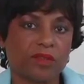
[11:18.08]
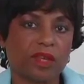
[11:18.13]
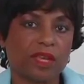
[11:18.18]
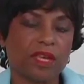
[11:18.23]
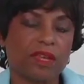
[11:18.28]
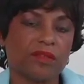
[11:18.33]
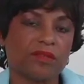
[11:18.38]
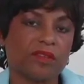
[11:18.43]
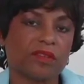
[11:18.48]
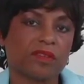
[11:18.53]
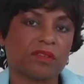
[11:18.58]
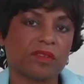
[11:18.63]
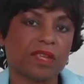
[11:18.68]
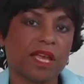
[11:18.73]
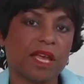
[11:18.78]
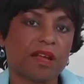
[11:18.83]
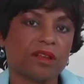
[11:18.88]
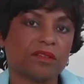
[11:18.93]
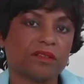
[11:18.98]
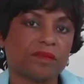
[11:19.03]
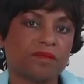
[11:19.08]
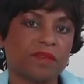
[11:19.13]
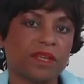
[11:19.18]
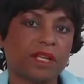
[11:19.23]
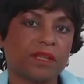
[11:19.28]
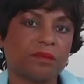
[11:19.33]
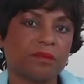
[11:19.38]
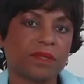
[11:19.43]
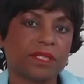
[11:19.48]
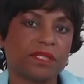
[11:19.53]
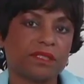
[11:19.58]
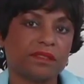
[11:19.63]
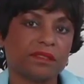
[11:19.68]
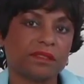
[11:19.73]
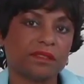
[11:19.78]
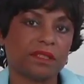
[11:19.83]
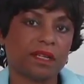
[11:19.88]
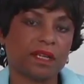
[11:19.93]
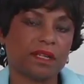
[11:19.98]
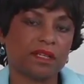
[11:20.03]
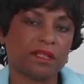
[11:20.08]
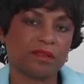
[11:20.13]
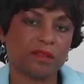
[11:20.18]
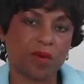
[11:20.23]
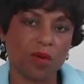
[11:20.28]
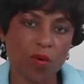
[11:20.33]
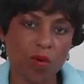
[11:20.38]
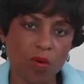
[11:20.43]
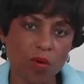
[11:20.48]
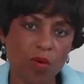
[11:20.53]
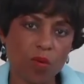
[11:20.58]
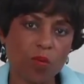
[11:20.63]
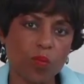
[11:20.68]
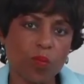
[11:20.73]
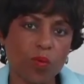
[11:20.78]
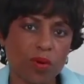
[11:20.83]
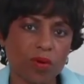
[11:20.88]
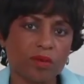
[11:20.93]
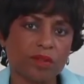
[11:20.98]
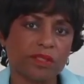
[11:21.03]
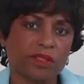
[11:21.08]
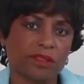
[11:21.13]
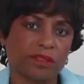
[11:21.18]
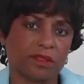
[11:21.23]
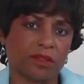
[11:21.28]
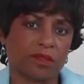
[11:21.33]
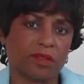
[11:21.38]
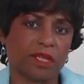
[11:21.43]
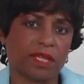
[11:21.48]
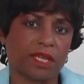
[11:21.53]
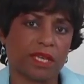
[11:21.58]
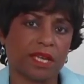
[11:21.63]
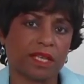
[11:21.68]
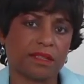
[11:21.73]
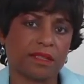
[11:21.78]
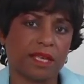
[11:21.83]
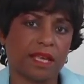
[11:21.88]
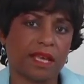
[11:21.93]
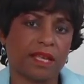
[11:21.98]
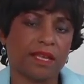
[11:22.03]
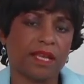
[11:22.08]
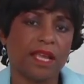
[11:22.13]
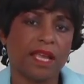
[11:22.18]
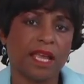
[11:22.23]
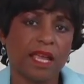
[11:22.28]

changes how development is done. And the whole world is looking at that.